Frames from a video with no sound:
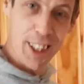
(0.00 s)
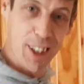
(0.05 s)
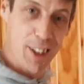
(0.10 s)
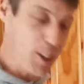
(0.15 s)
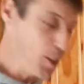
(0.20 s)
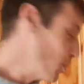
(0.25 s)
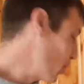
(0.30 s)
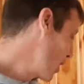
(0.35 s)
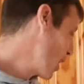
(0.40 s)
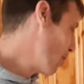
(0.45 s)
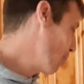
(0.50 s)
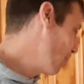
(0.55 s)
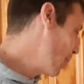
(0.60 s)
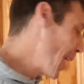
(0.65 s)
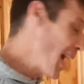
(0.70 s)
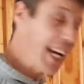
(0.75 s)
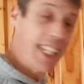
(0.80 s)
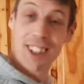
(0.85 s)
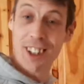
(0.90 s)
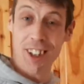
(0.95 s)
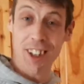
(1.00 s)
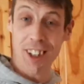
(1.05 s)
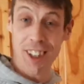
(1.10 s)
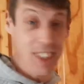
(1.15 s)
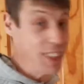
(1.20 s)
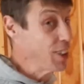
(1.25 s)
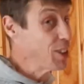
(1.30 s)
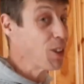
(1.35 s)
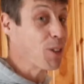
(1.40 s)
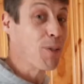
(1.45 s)
it used to have bath on it,
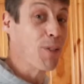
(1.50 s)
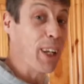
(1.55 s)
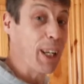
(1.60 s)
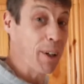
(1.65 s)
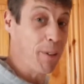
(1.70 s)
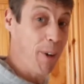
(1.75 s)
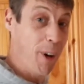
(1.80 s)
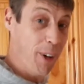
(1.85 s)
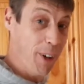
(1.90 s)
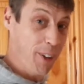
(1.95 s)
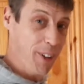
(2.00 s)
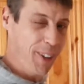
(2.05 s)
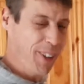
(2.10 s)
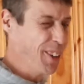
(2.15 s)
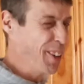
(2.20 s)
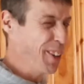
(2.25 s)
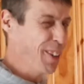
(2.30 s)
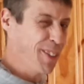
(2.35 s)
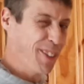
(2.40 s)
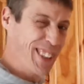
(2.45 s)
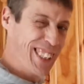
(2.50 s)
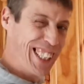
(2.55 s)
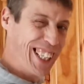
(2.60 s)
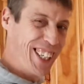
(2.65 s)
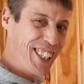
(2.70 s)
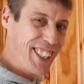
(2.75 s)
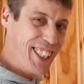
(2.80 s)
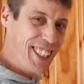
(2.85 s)
and you just flick one or the other. It was a lot